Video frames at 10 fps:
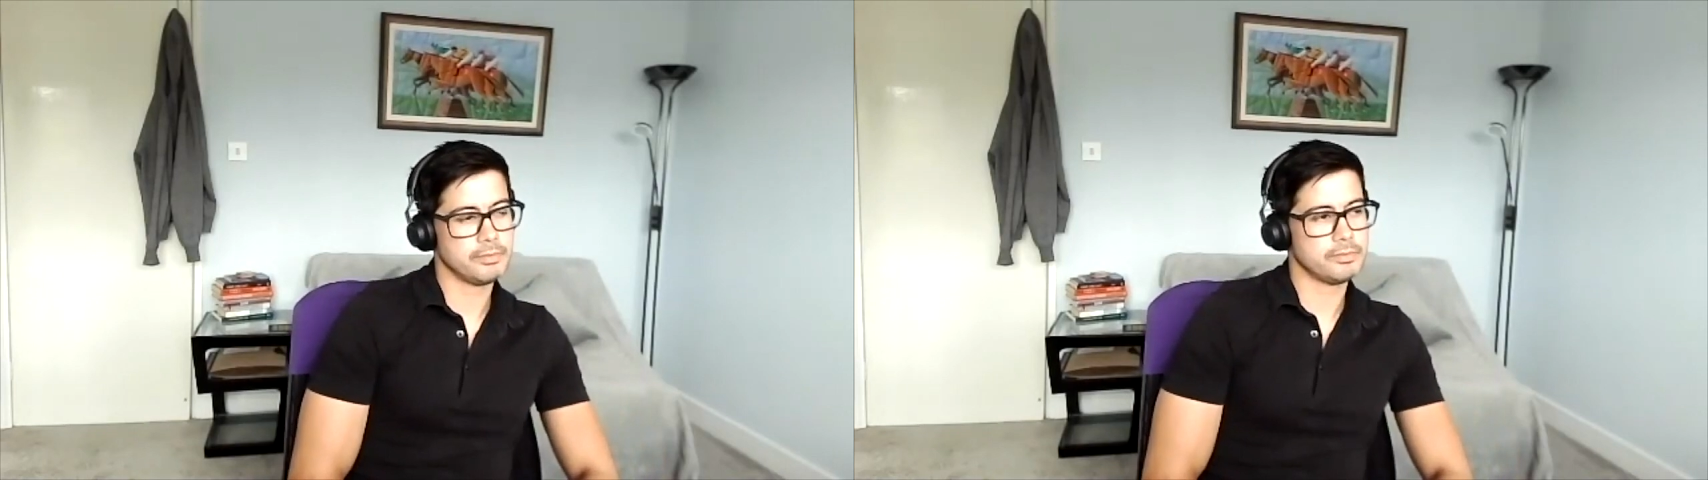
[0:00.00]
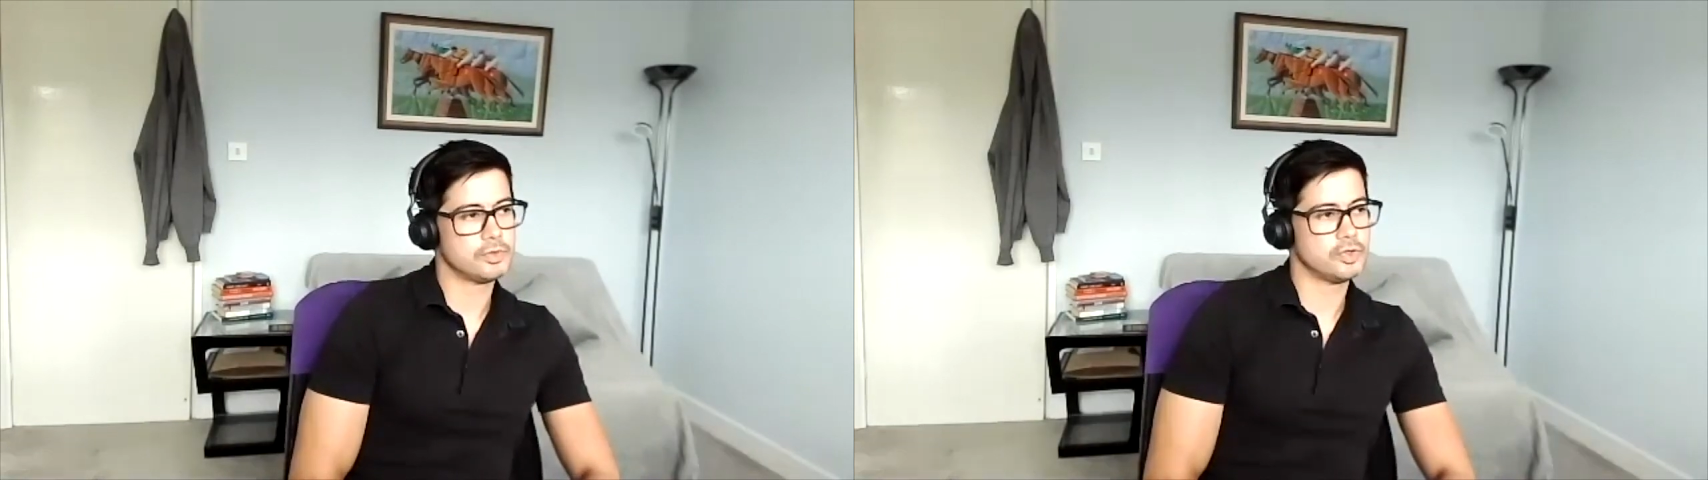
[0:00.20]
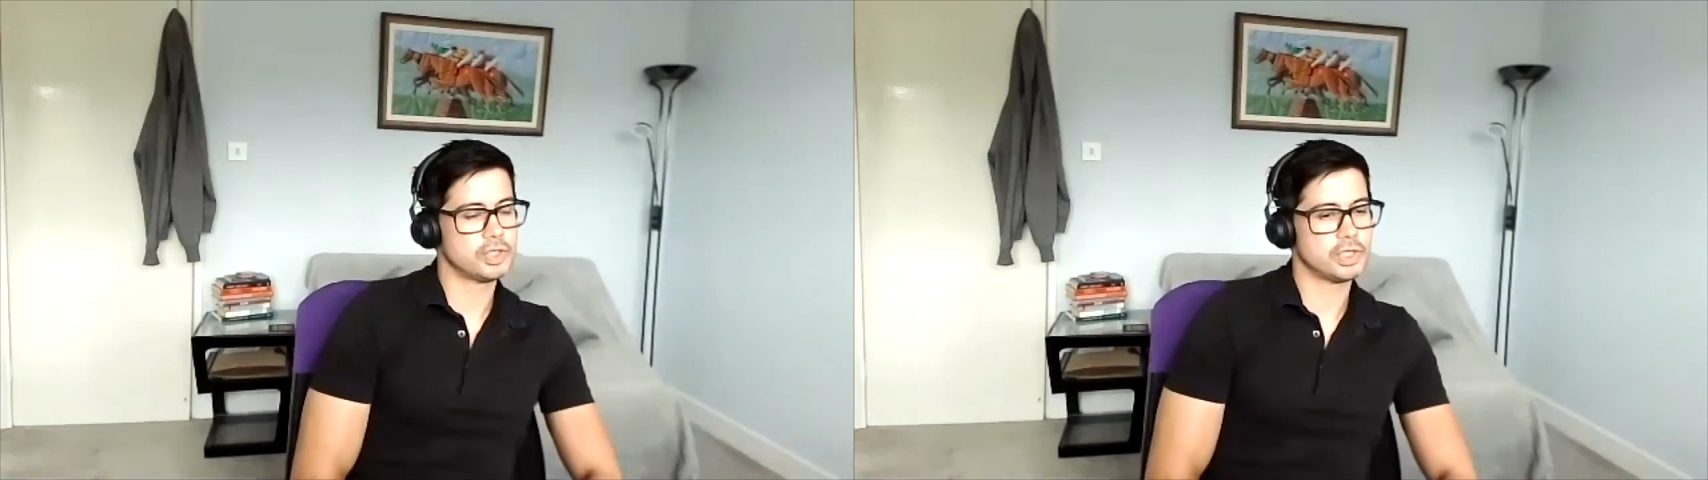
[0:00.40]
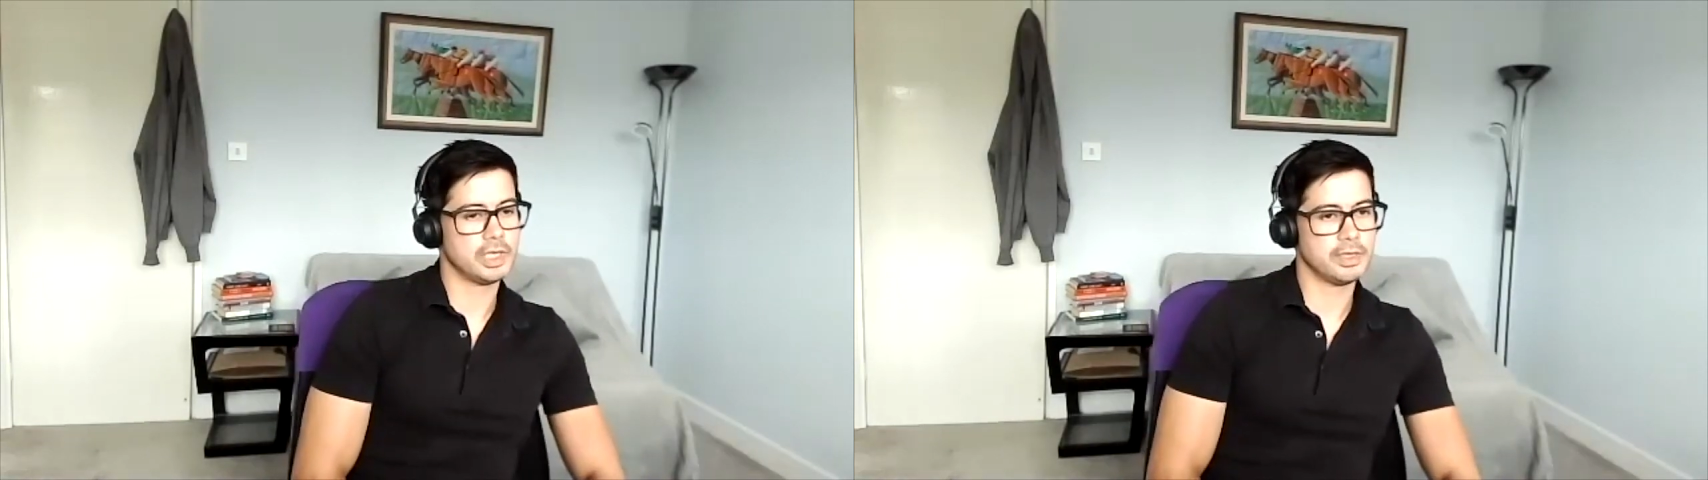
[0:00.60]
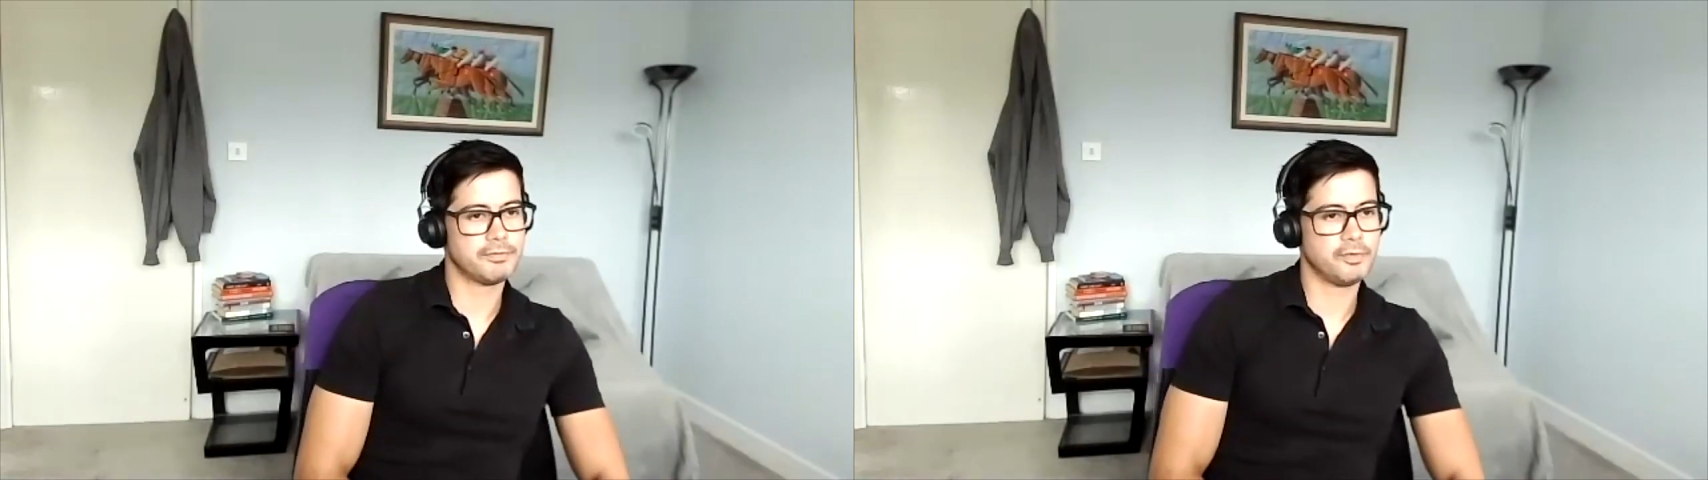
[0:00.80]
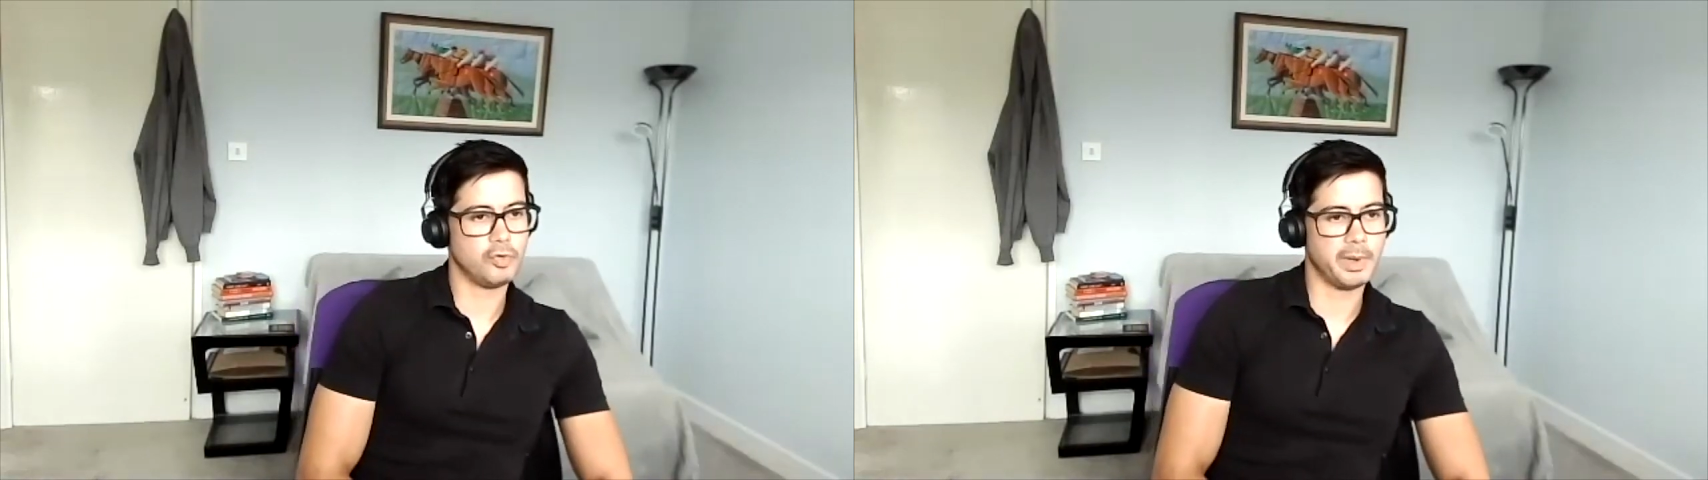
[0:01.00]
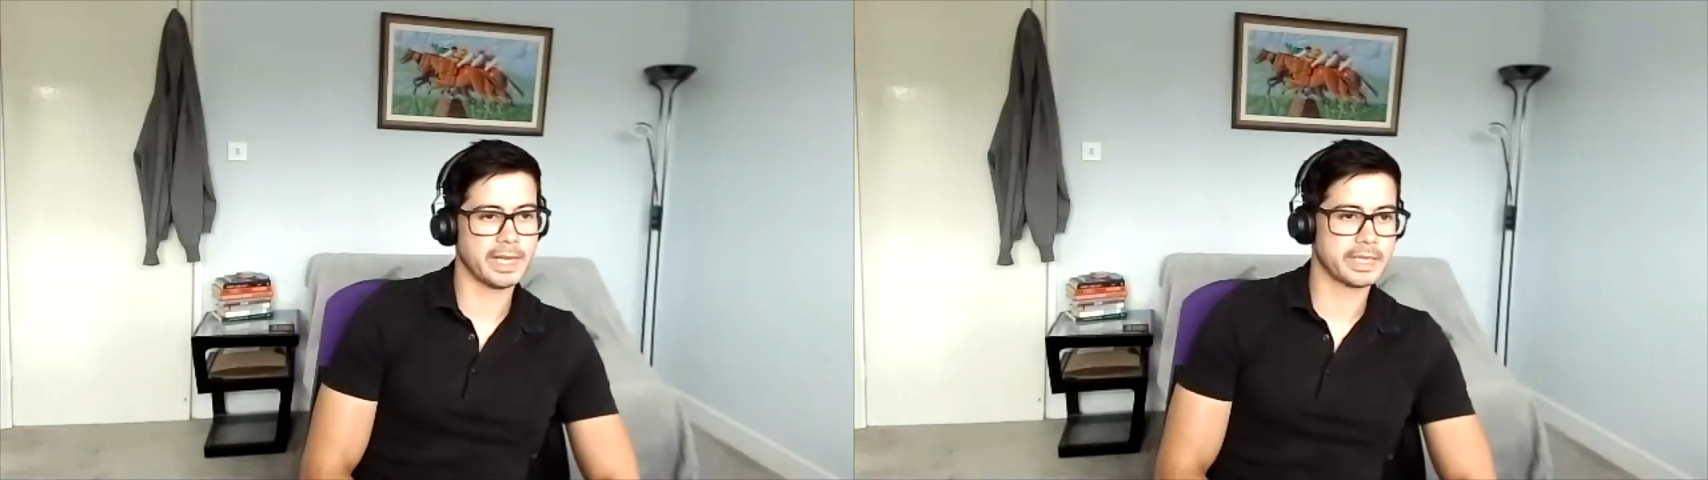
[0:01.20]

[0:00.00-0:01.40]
traditionally a fullback.